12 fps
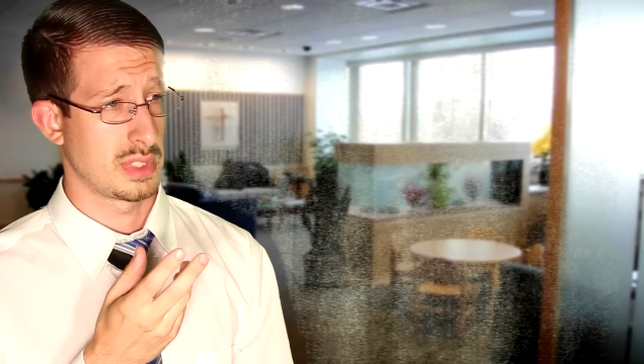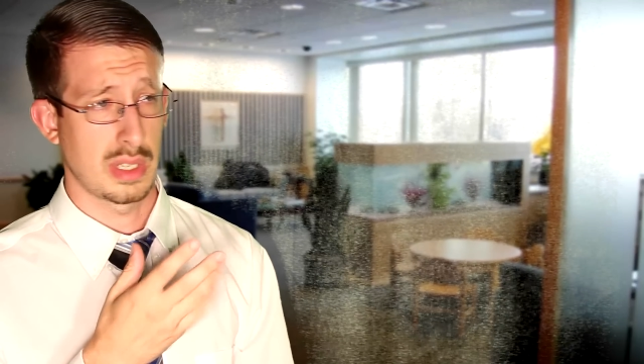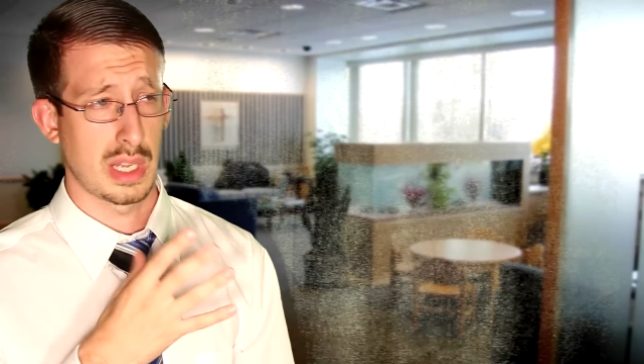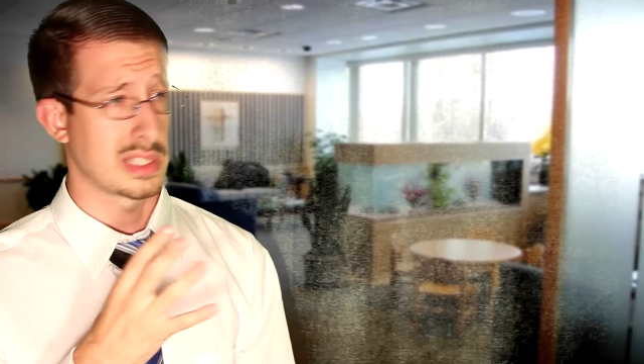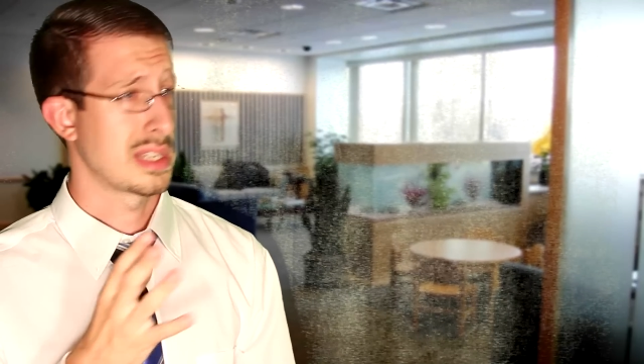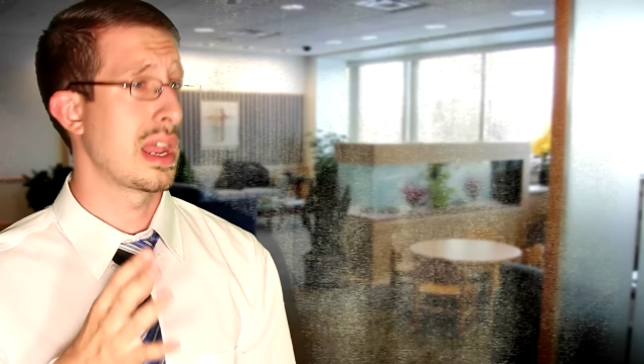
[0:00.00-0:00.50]

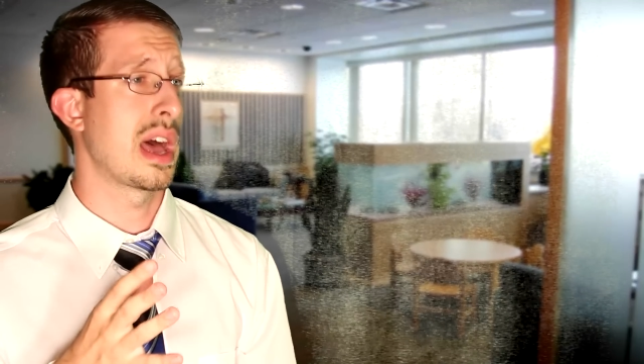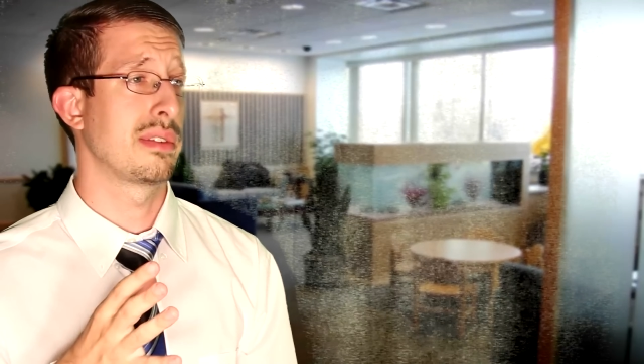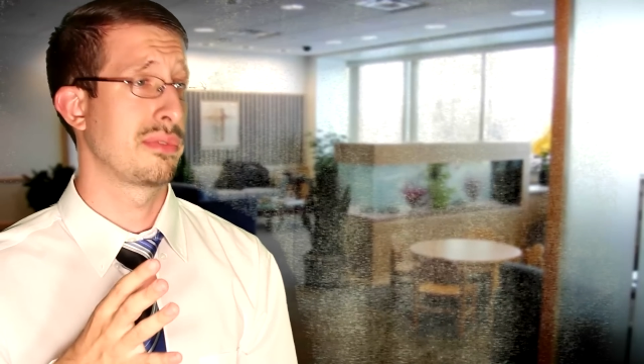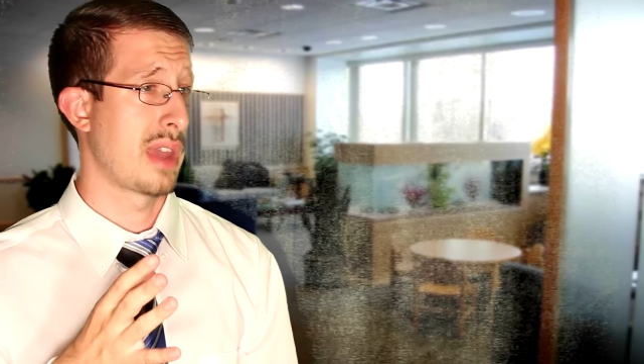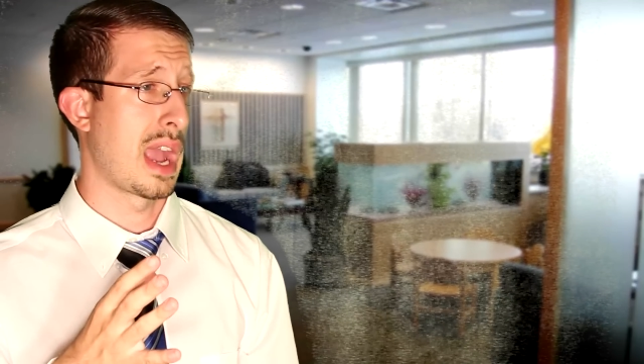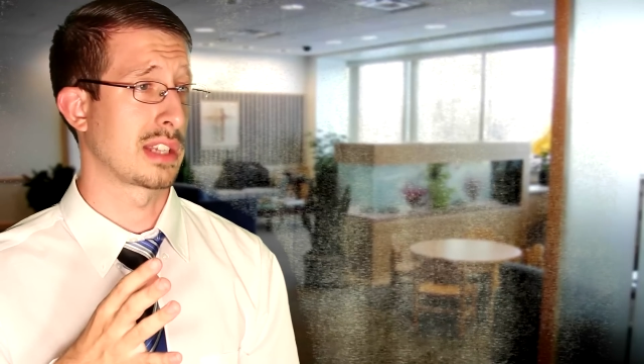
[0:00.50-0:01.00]
It's a
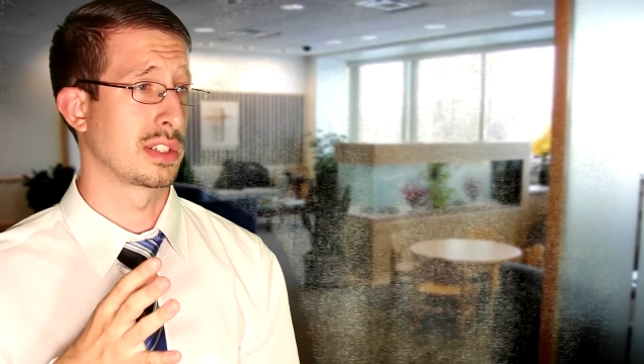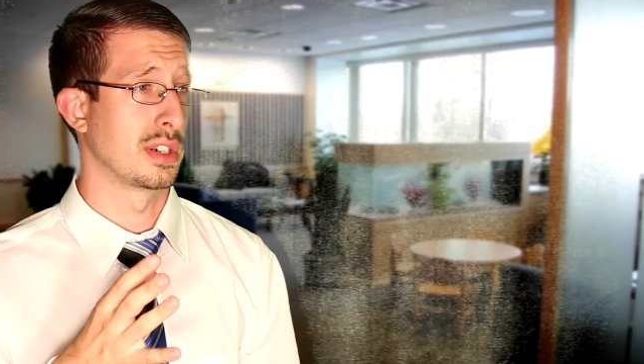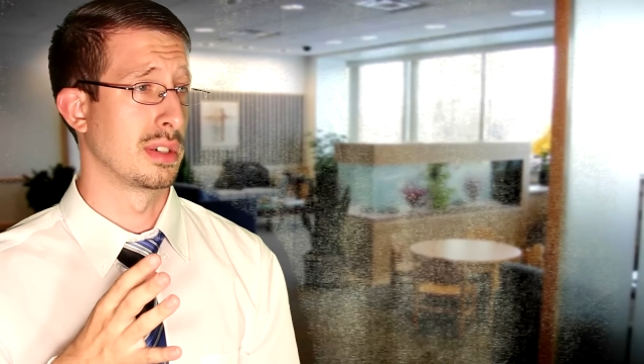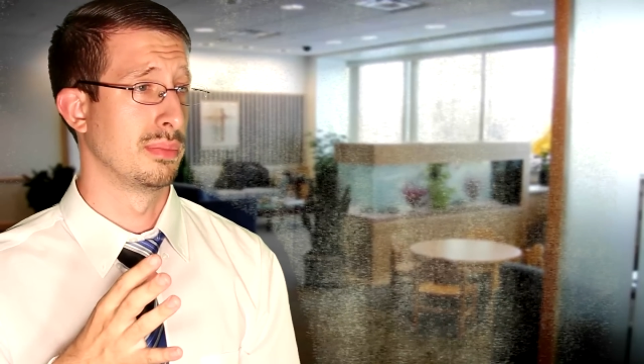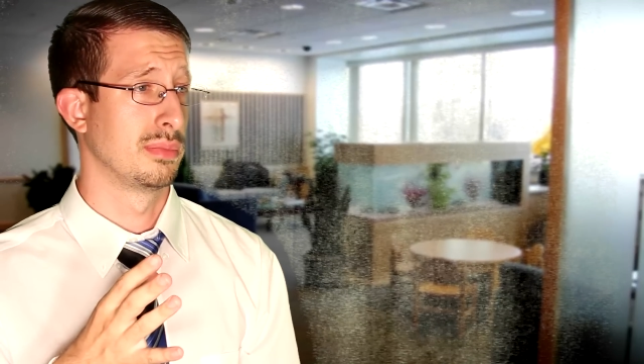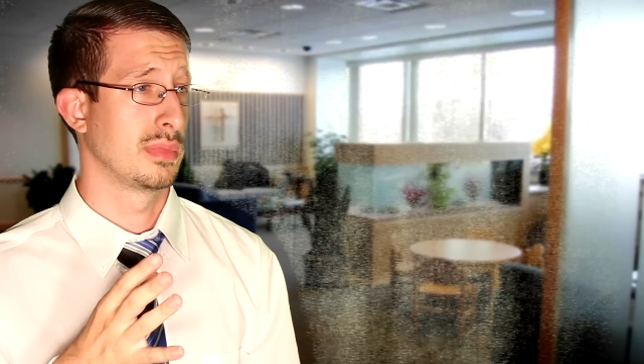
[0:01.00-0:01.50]

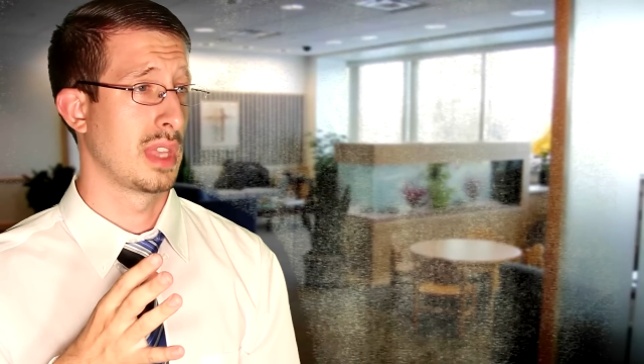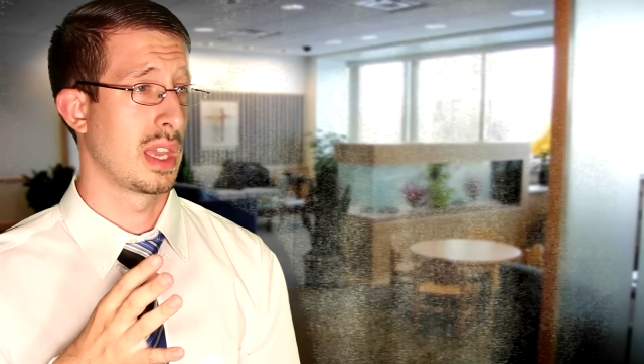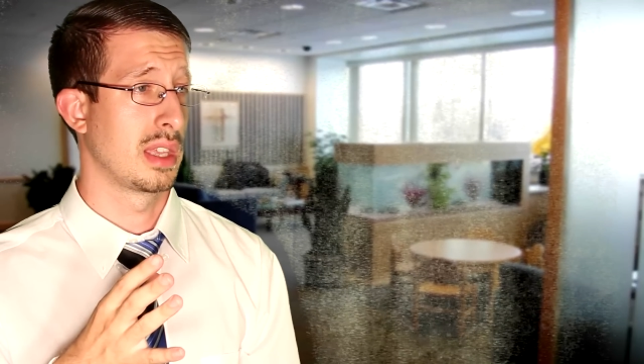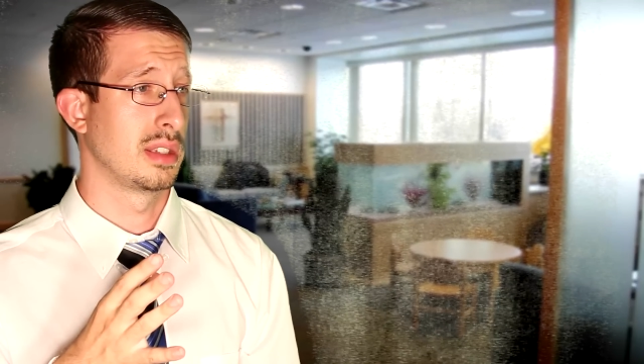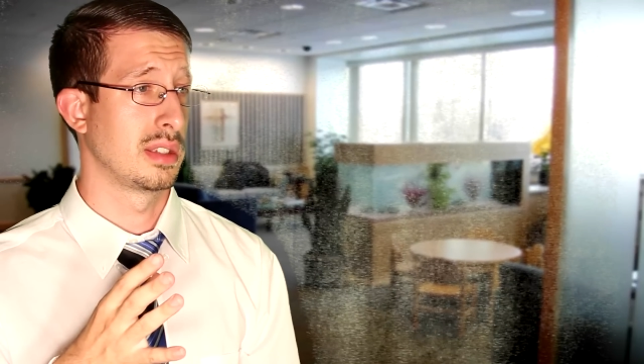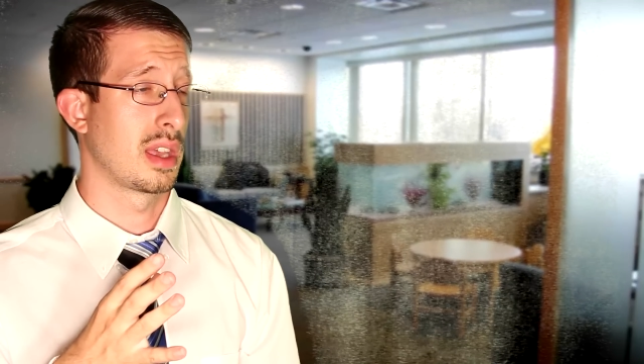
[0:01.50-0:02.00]
non-factor,
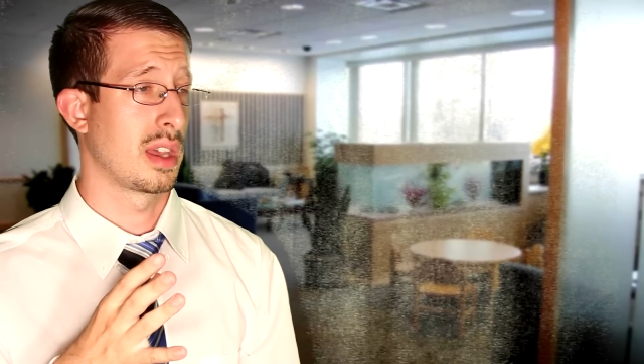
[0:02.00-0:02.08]
and